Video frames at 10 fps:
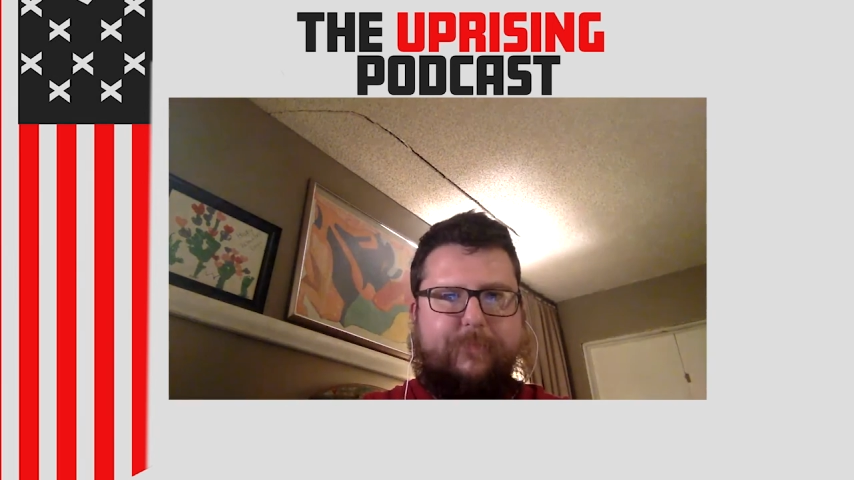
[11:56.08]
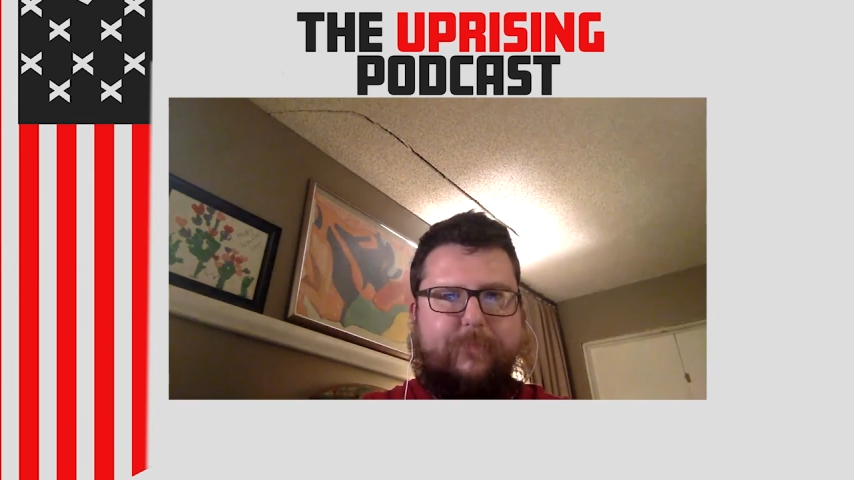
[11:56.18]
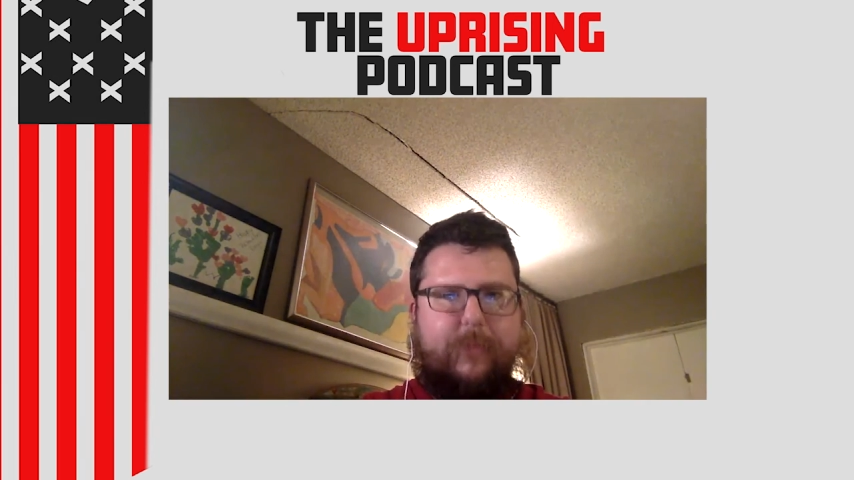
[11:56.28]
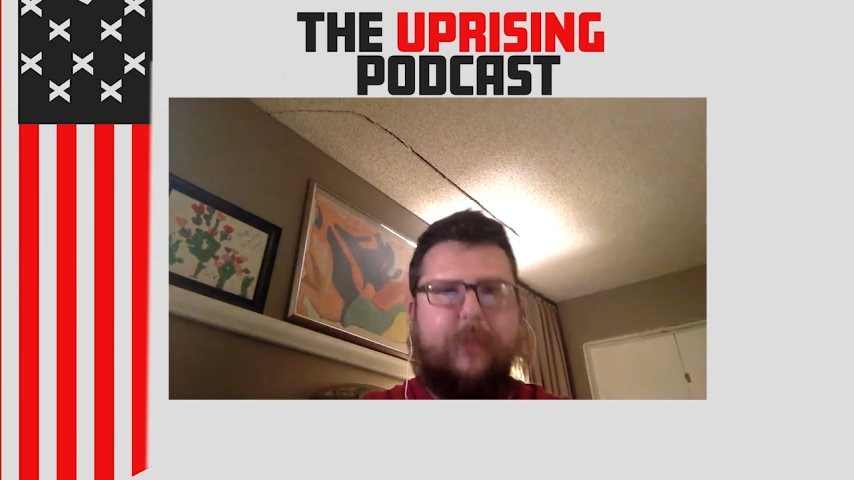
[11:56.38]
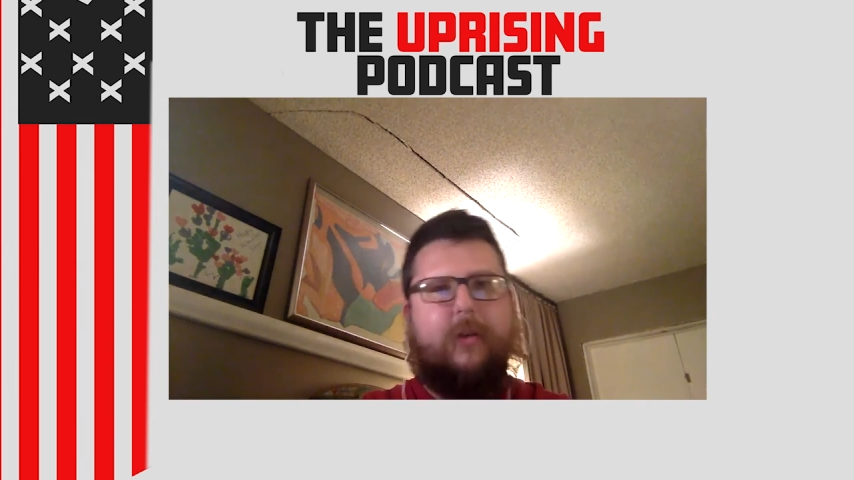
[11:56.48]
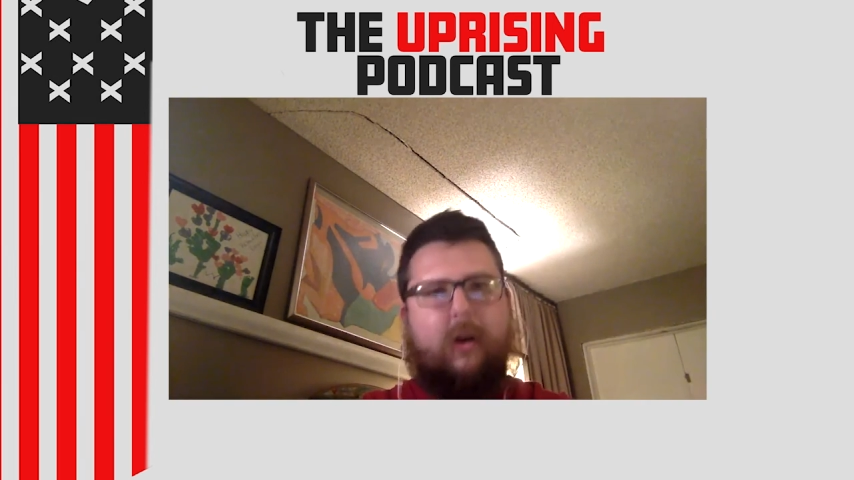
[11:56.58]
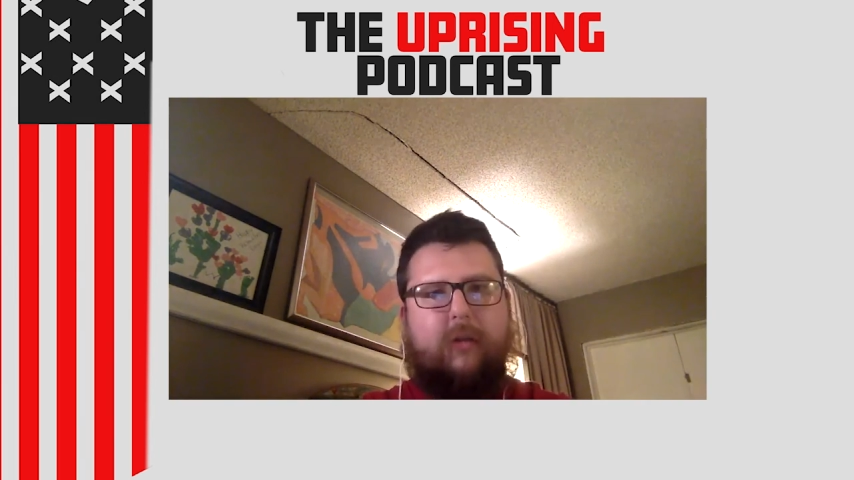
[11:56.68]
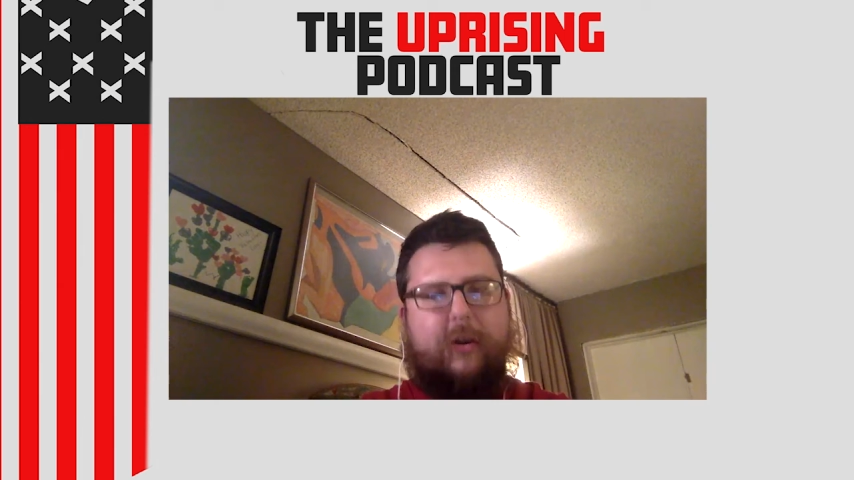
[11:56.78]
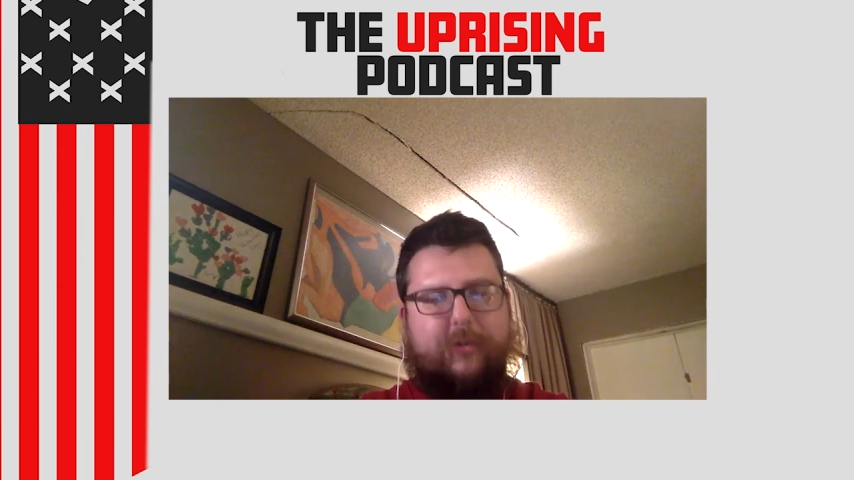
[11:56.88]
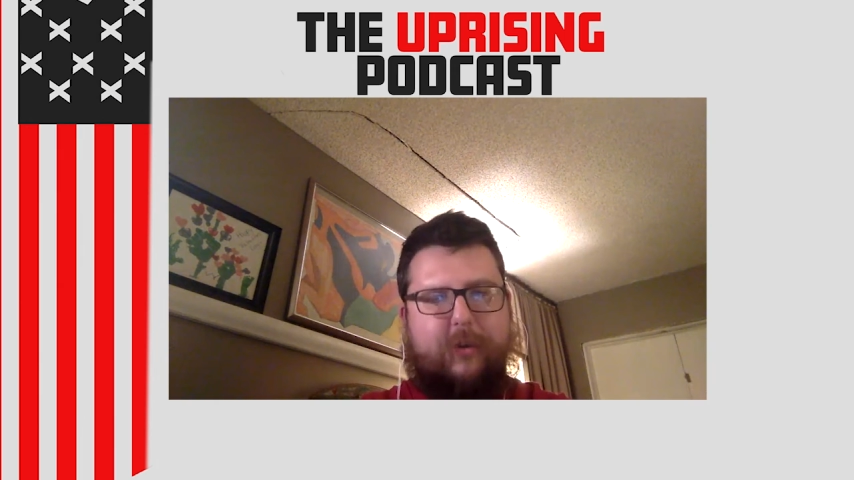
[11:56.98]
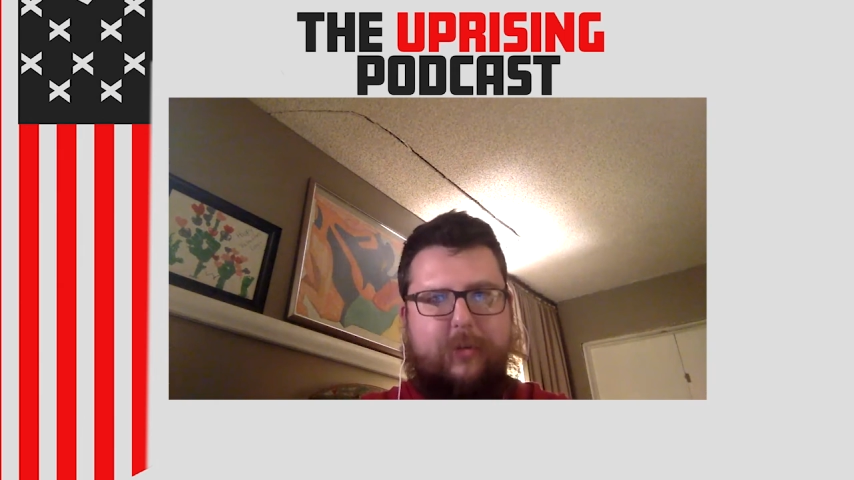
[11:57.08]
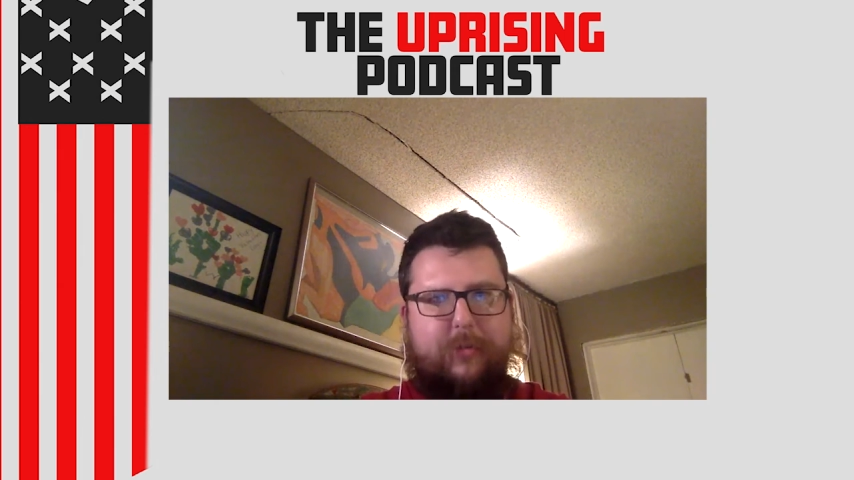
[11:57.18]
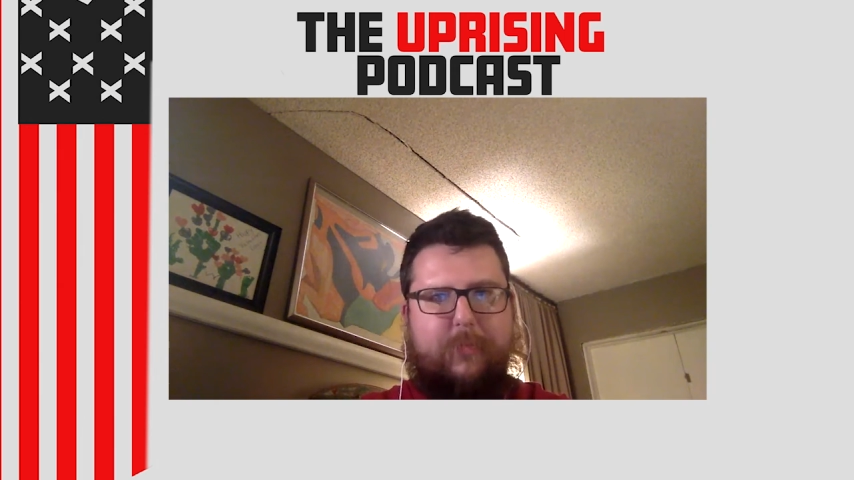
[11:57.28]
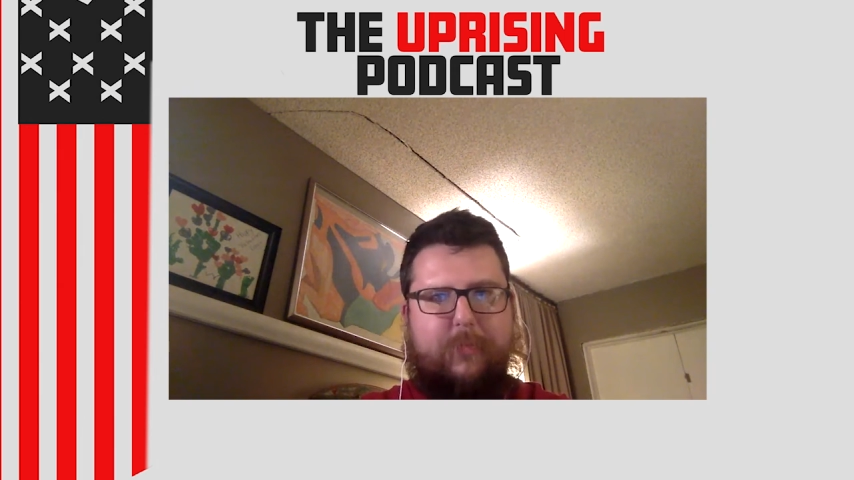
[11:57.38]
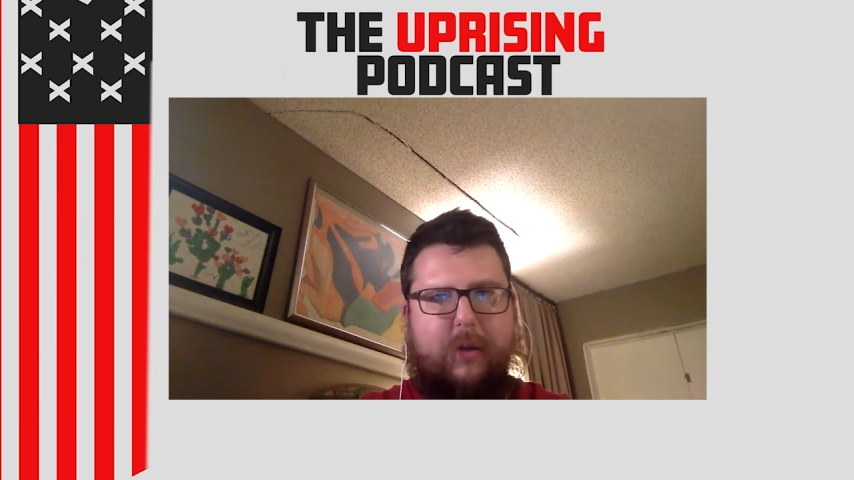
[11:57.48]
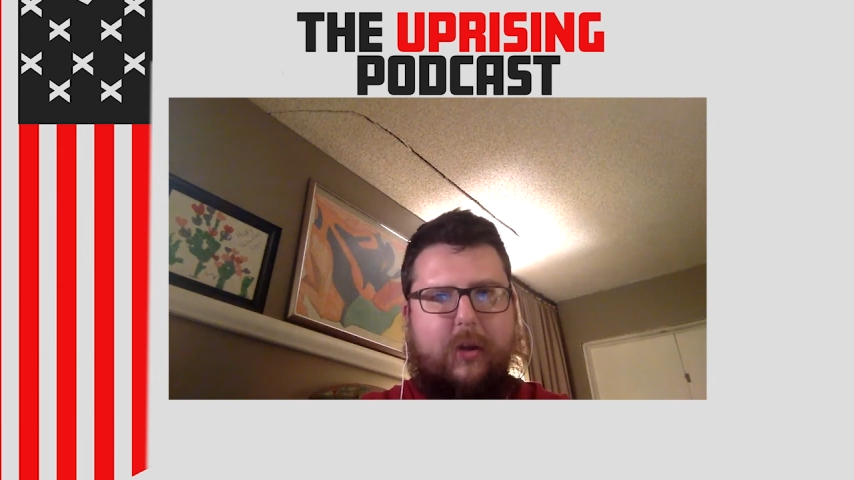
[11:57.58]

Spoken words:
accelerationism.